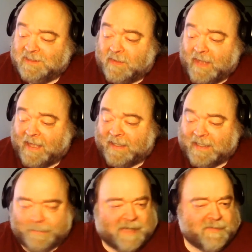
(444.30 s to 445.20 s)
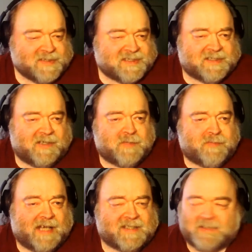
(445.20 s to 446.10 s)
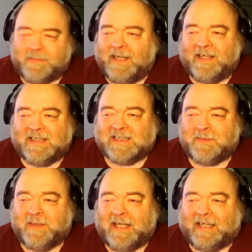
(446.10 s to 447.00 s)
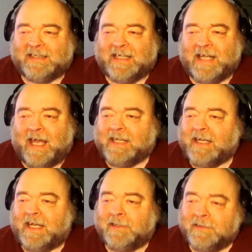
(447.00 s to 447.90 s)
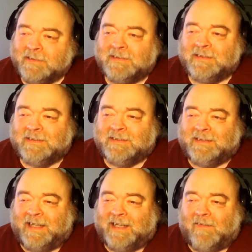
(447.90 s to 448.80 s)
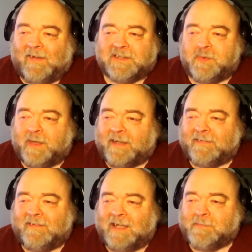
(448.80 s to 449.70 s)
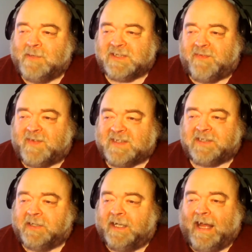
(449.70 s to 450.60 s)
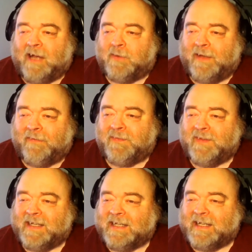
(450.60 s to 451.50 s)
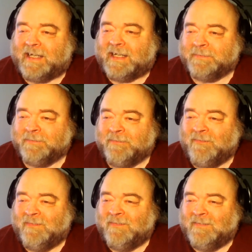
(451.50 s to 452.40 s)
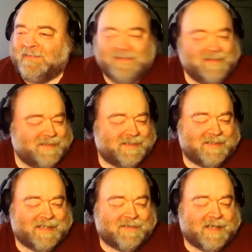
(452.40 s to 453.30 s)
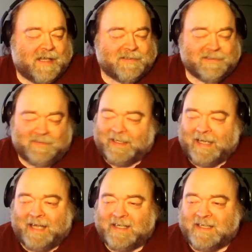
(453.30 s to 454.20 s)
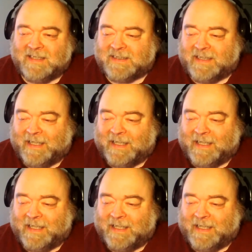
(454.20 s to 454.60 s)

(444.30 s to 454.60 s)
So yeah, um, I was started practicing paganism in 1990. Eclectic Wiccan, like most of us, started out with in uh, in the early 90s.